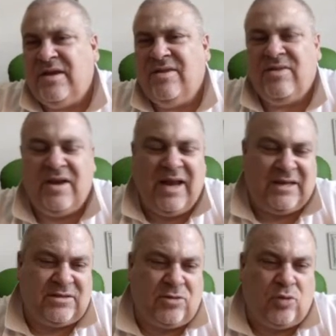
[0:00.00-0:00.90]
in the
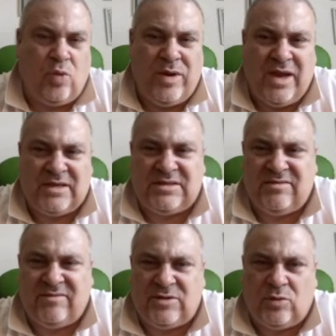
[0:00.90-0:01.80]
last 2 weeks
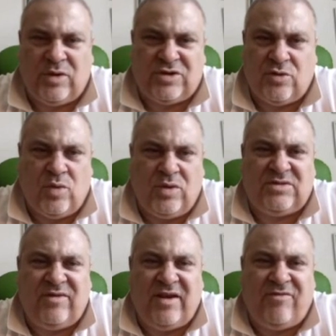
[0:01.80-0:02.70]
the situation
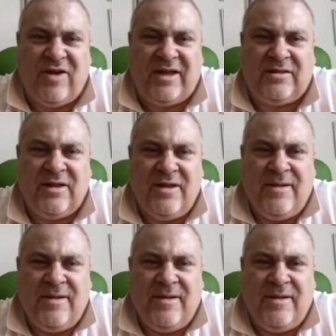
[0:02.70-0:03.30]
was very flat.